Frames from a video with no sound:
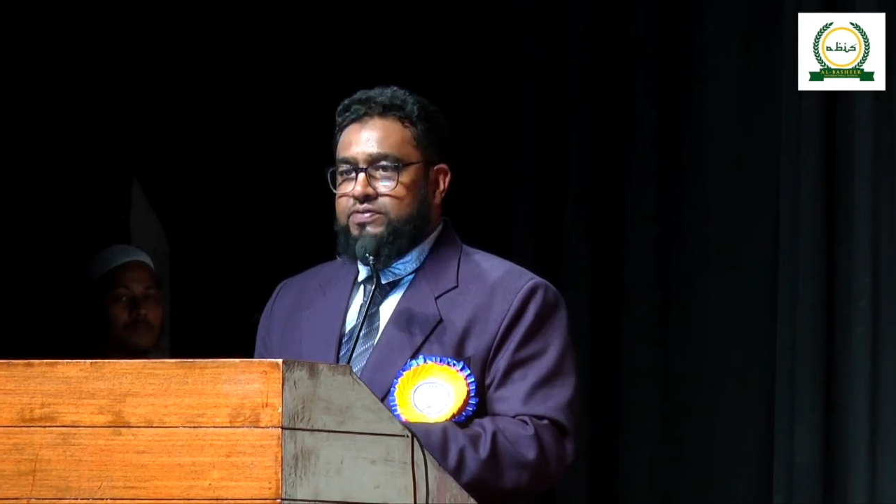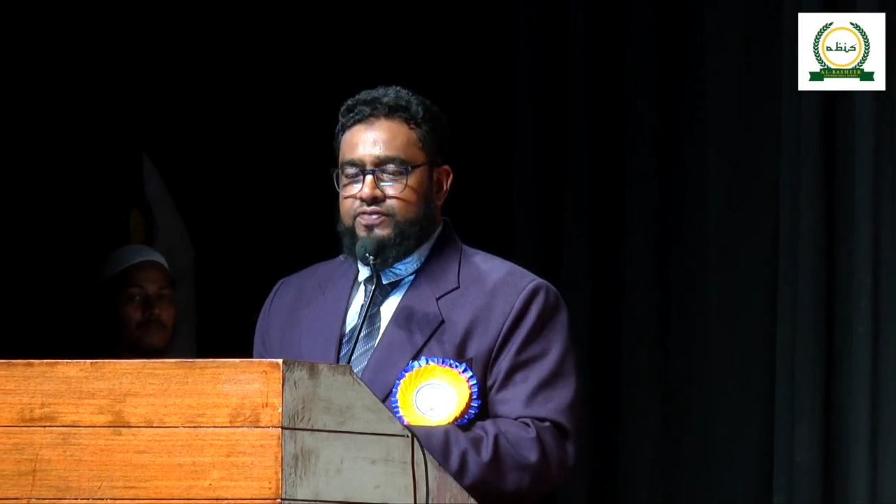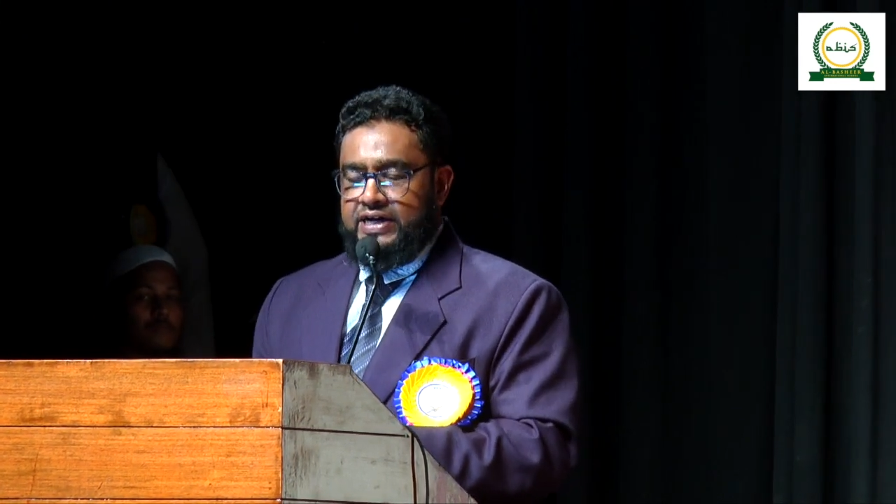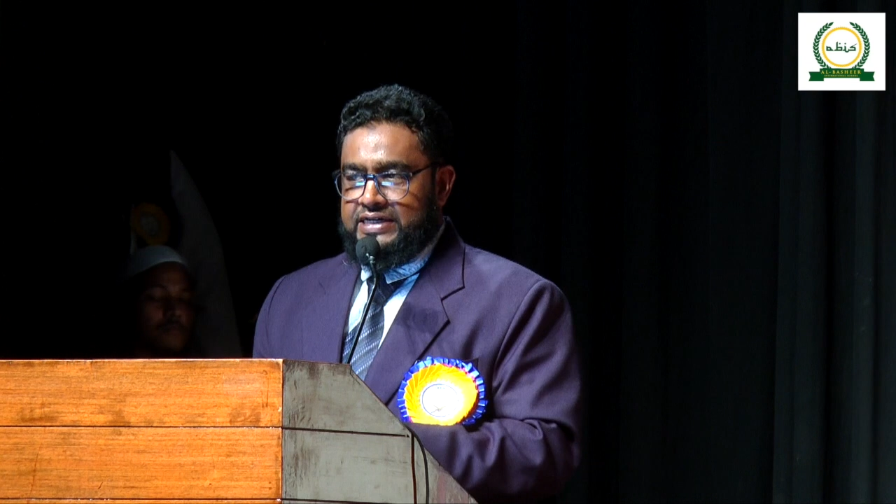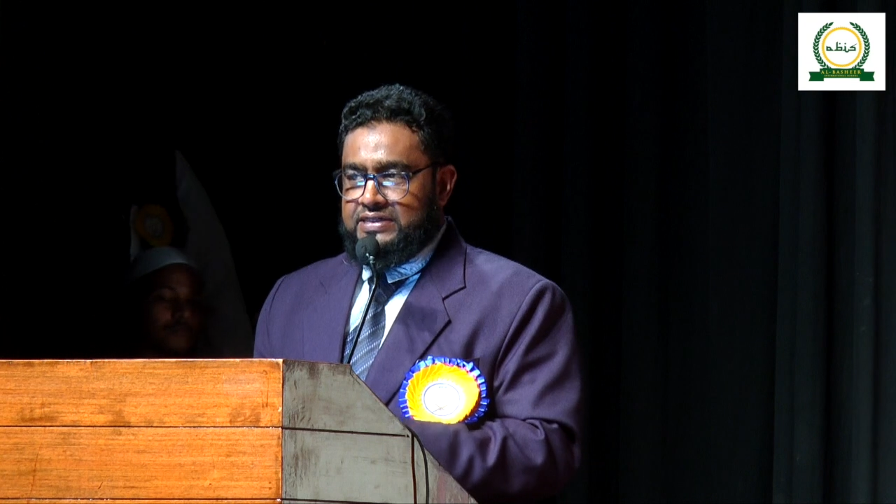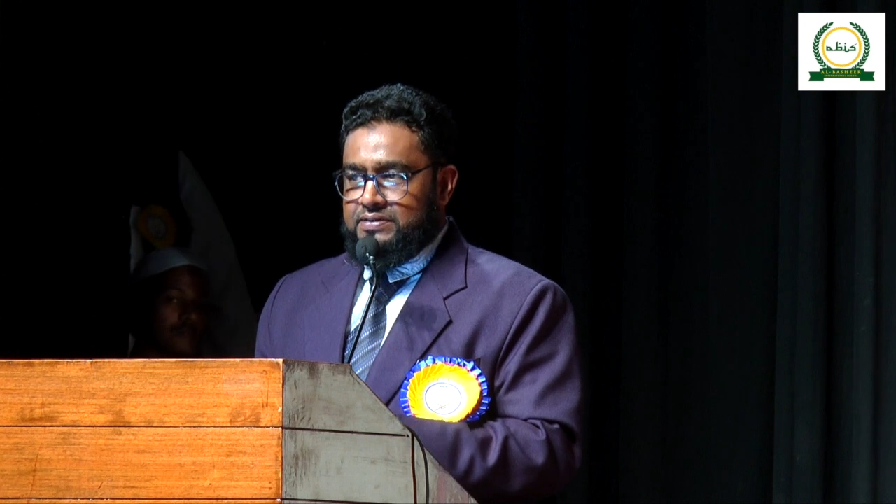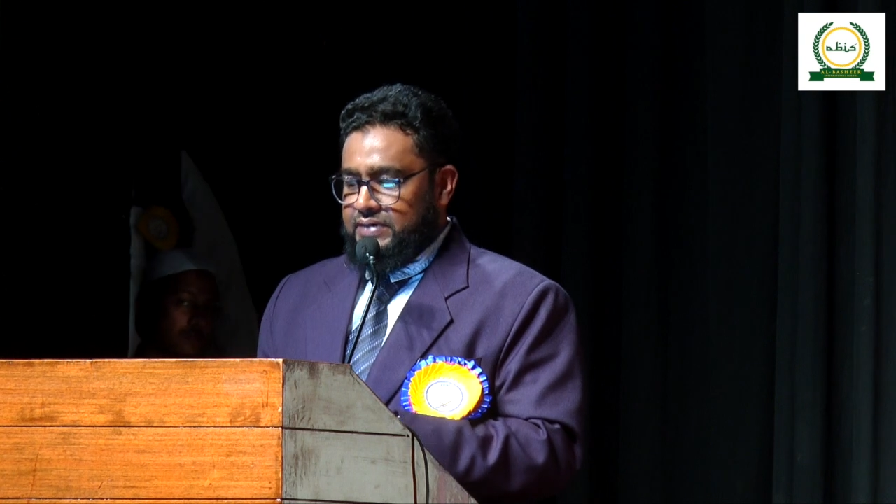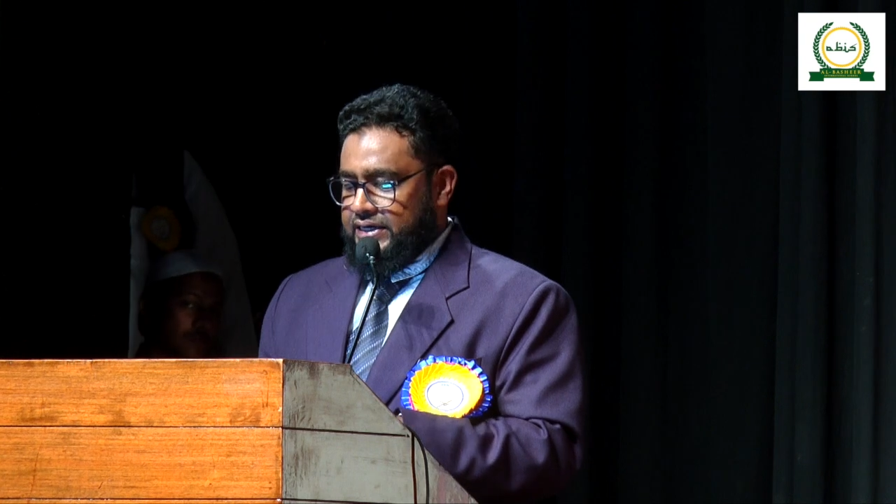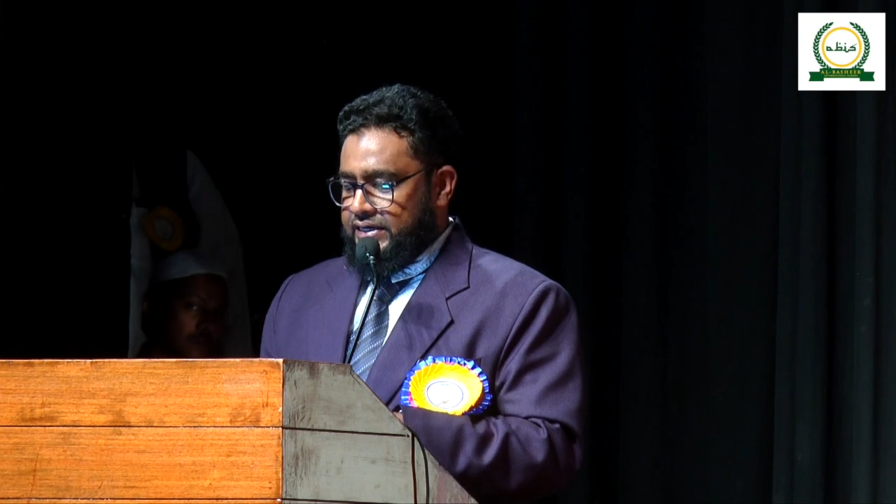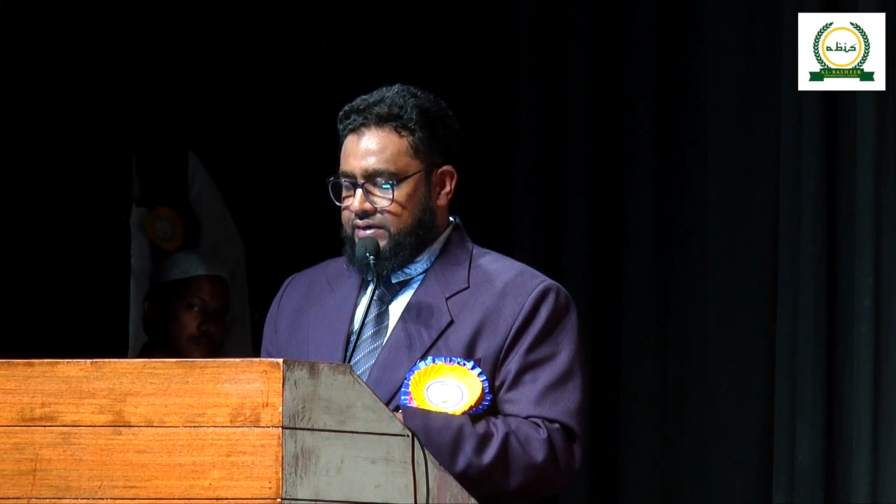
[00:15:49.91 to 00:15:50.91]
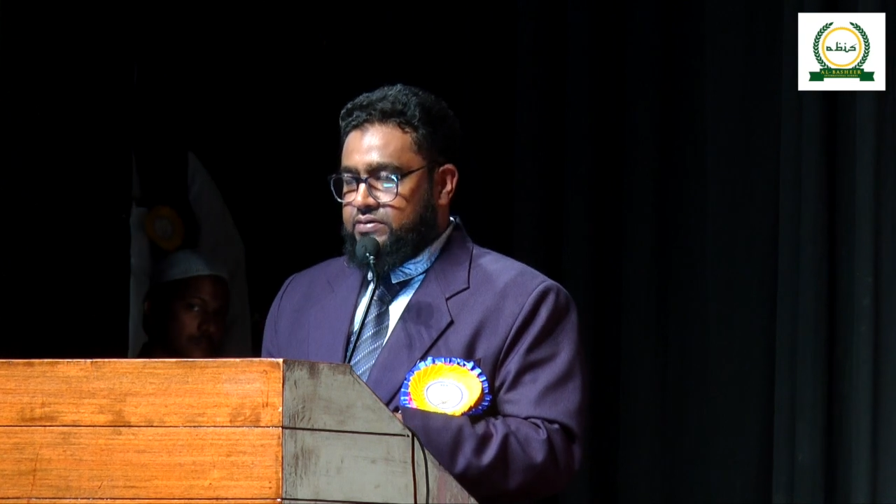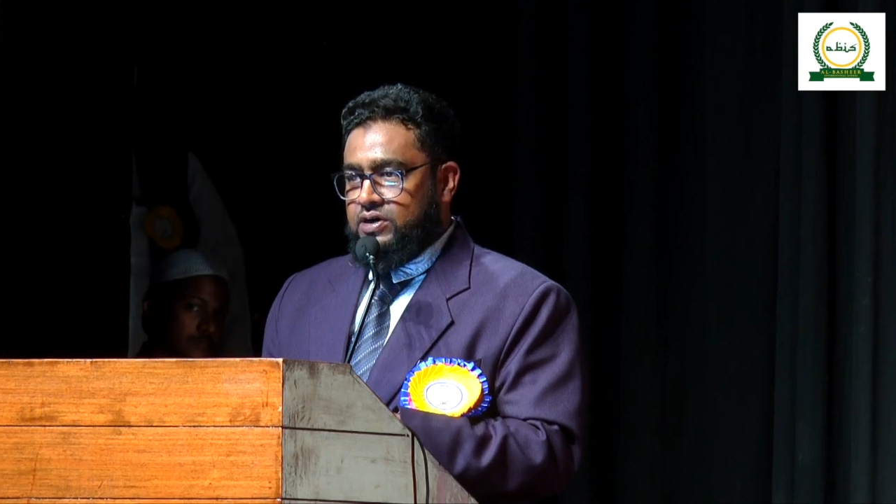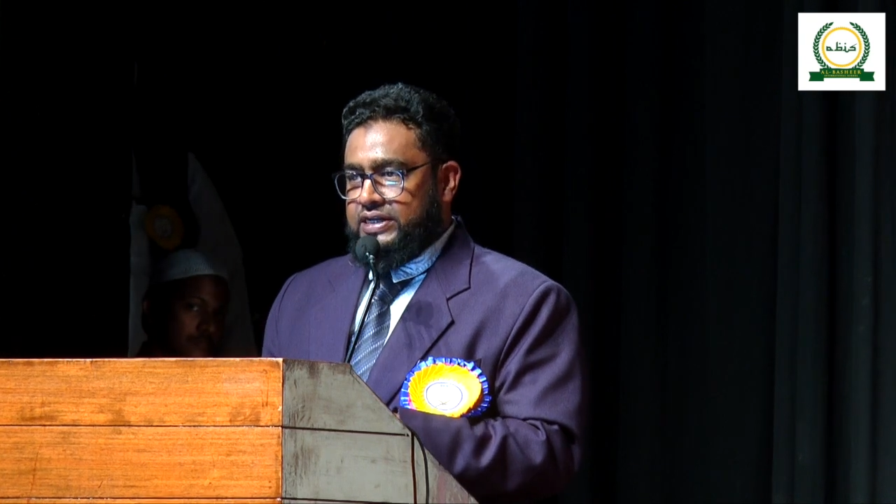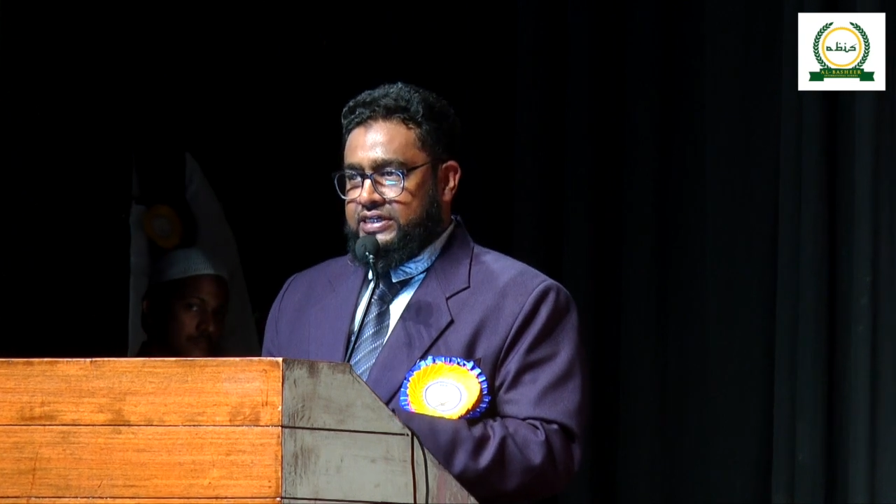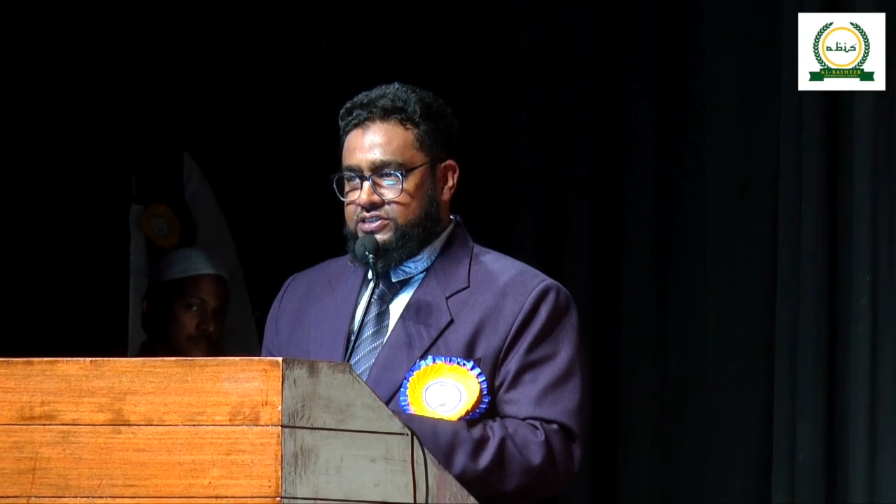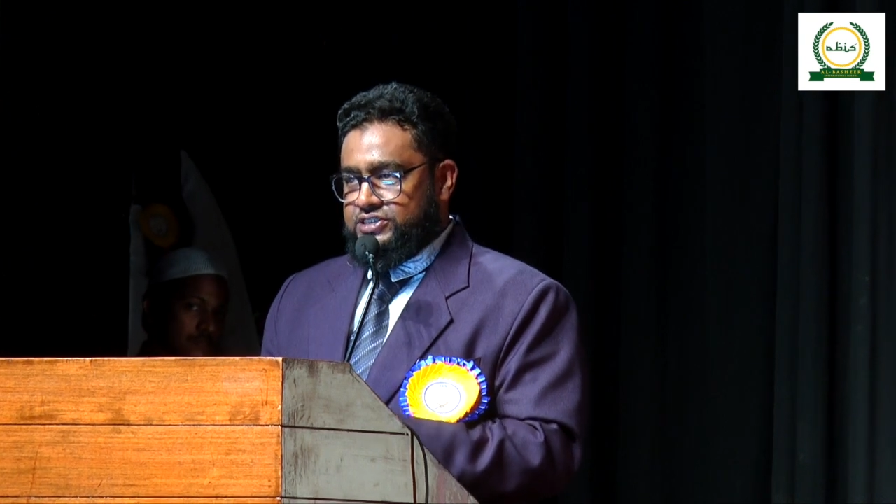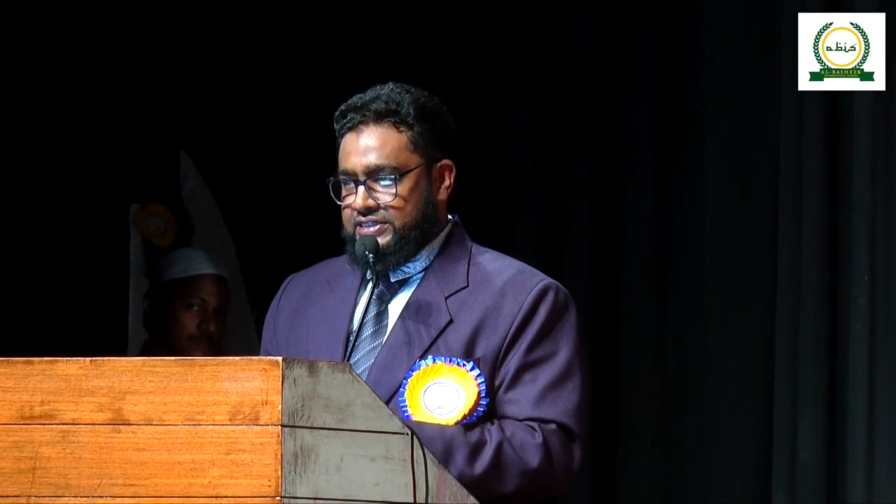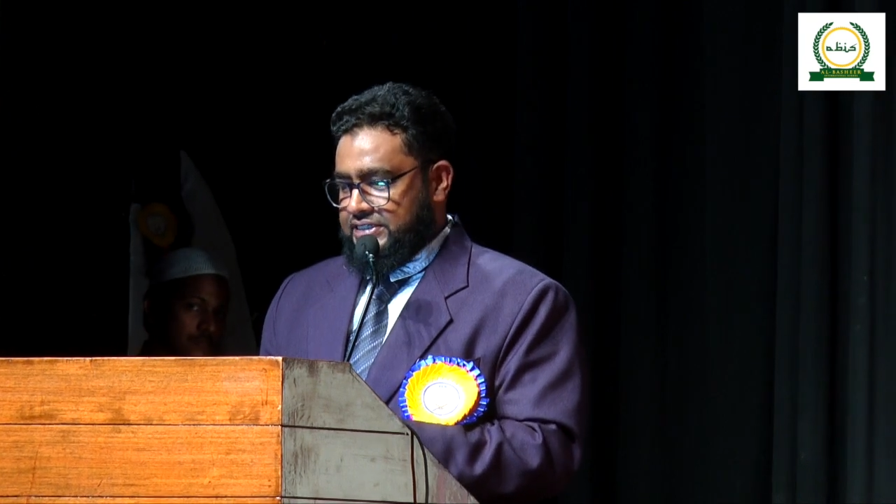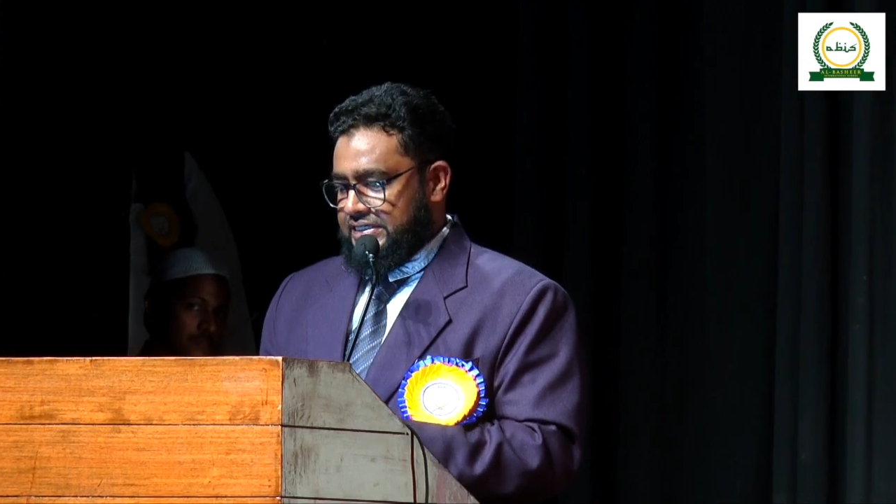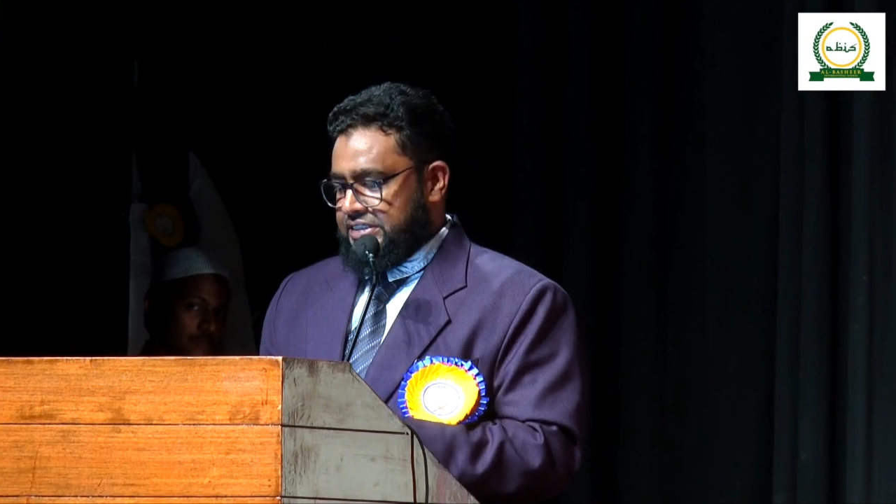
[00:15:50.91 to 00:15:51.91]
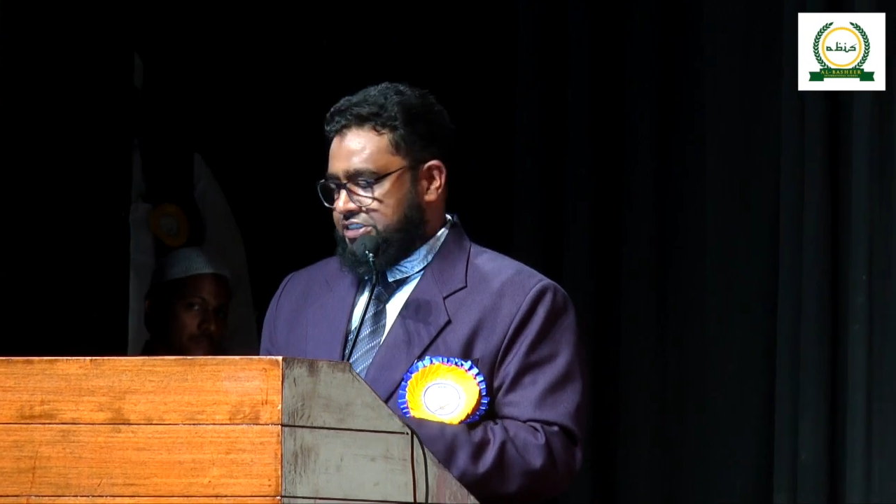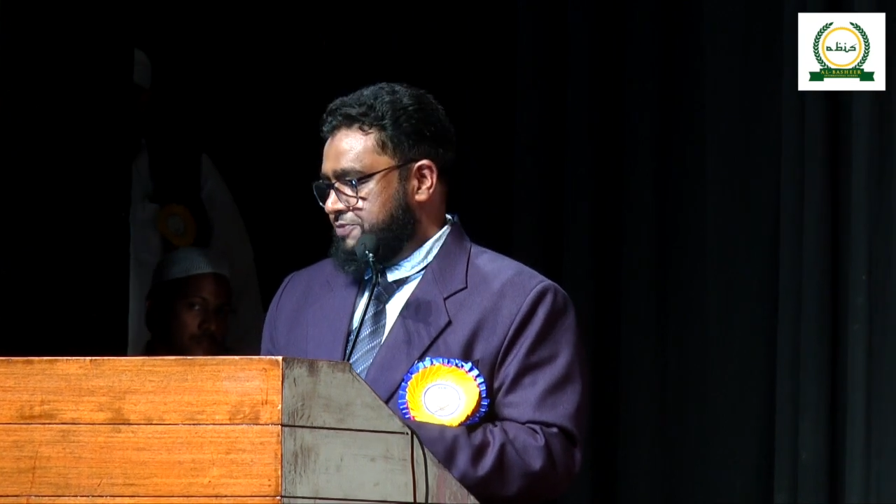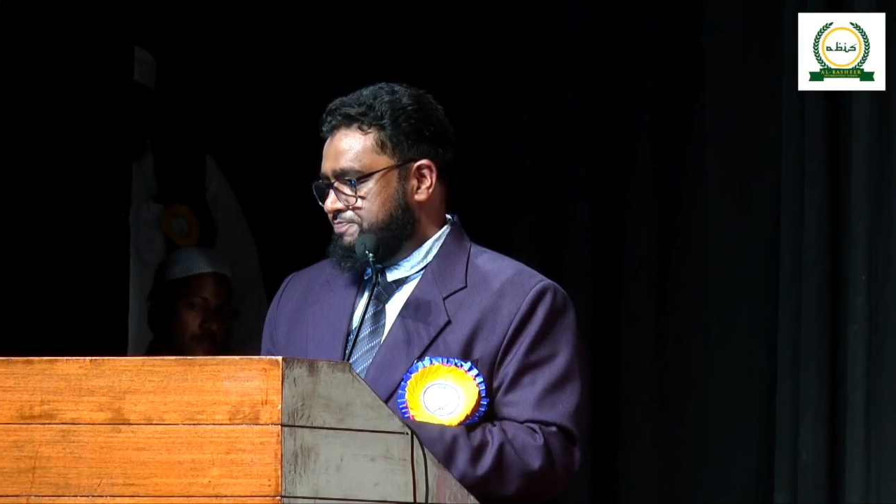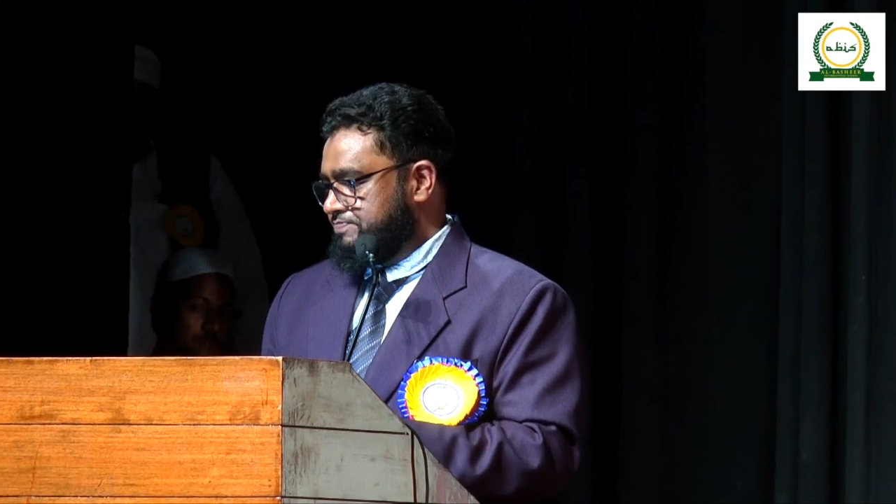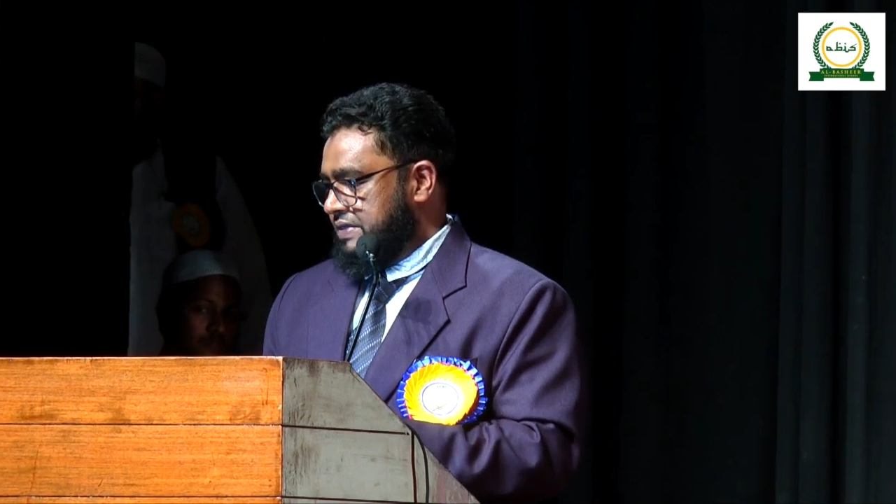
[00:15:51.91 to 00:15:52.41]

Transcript: invite my colleague Sheikh Danish,